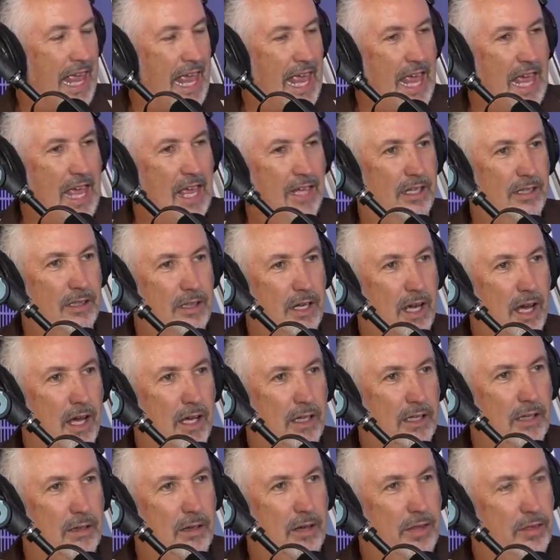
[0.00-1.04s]
And,
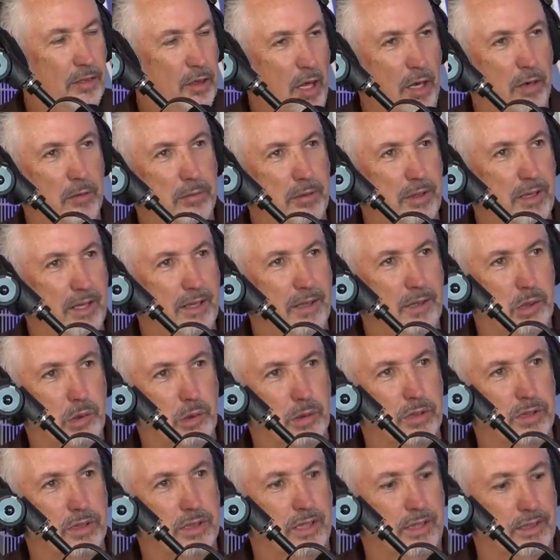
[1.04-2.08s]
you know, I thought it'd be
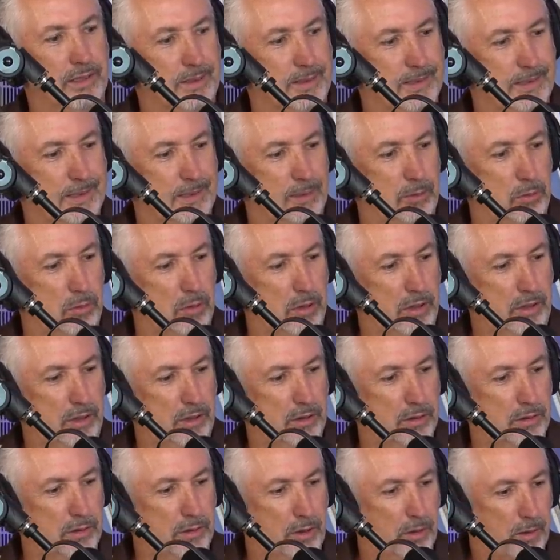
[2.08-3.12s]
interesting to see what
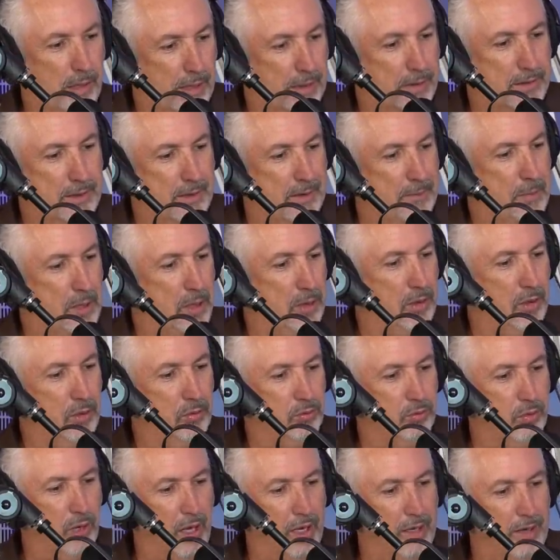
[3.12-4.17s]
your, you know, ask you about your
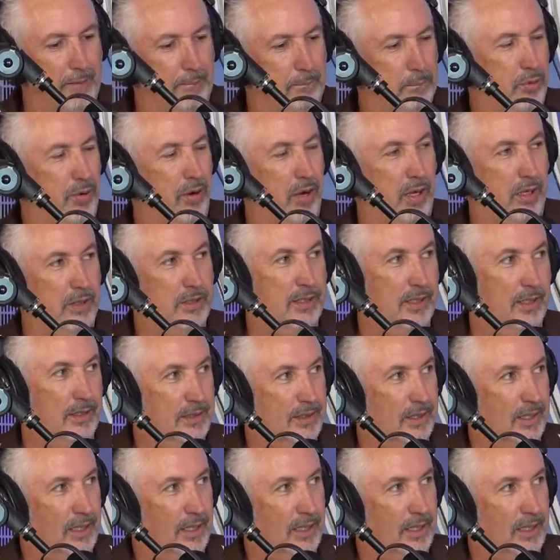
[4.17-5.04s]
writing process.